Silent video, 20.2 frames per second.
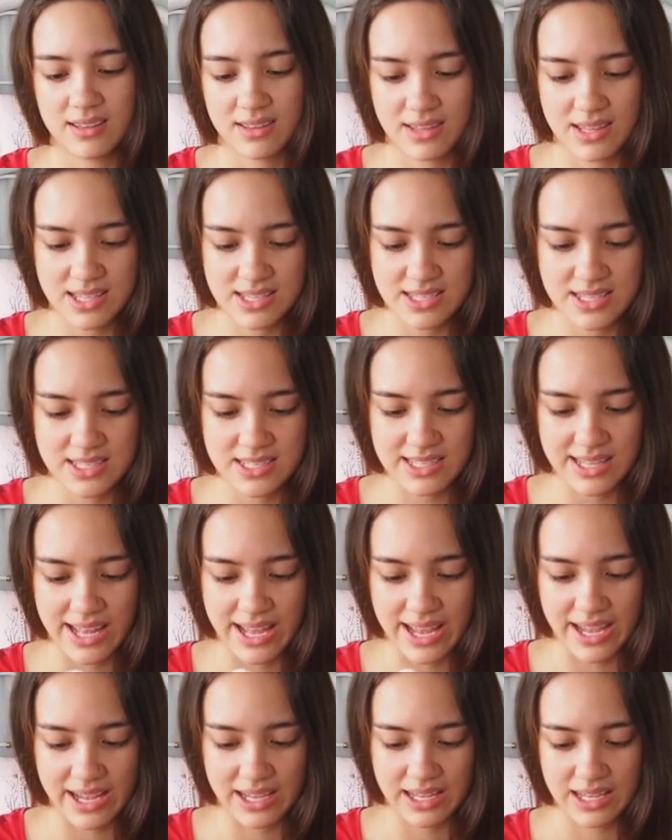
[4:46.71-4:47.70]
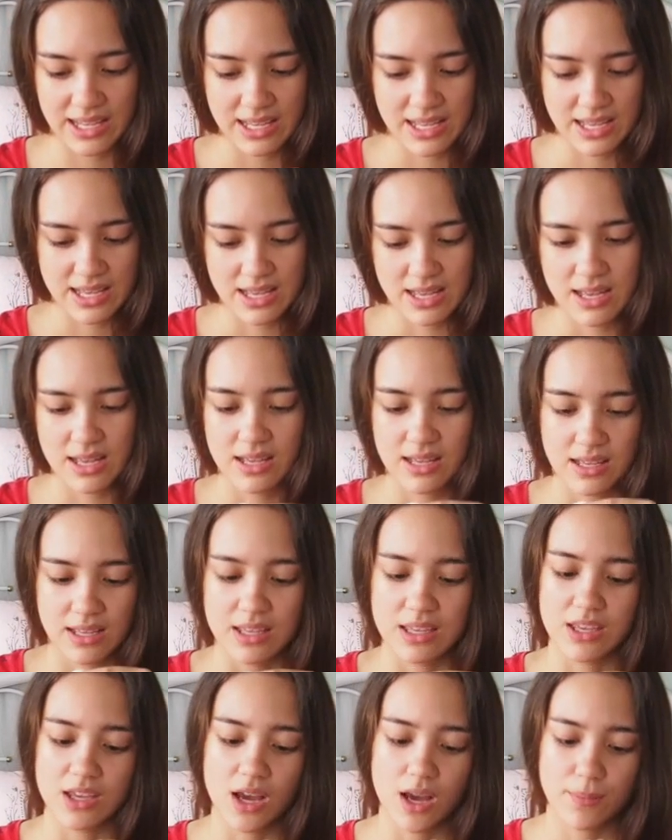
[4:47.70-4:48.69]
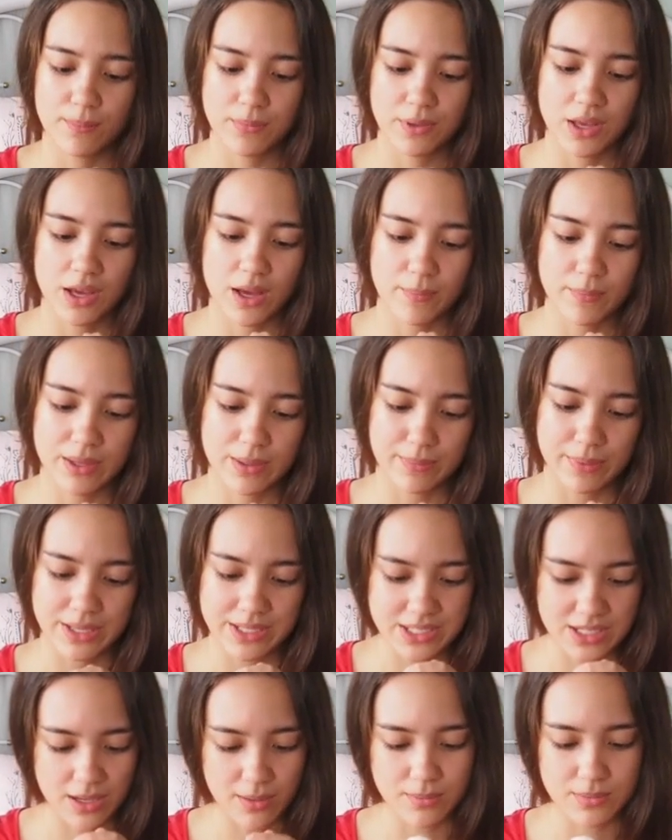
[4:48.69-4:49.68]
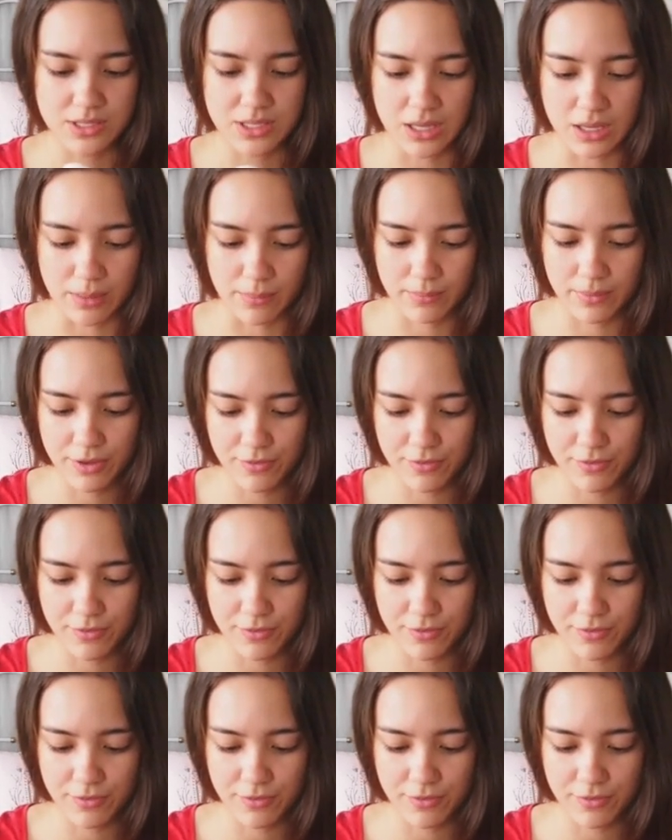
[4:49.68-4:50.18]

This is like yum yum in my tum-tum.